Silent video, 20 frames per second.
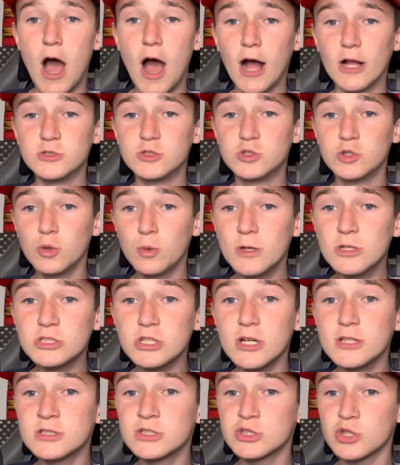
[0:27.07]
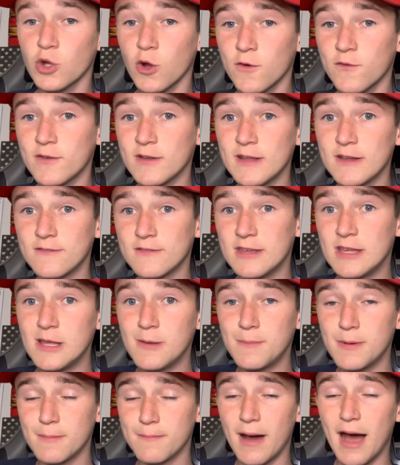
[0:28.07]
a Jewish conservative,
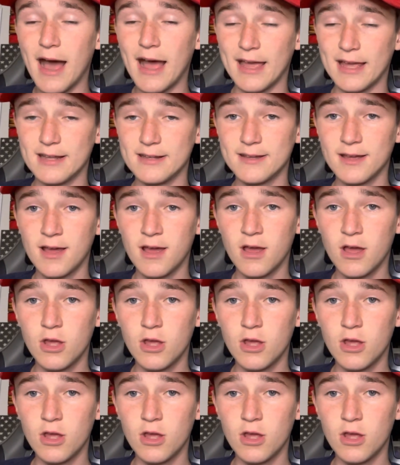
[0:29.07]
keep in mind,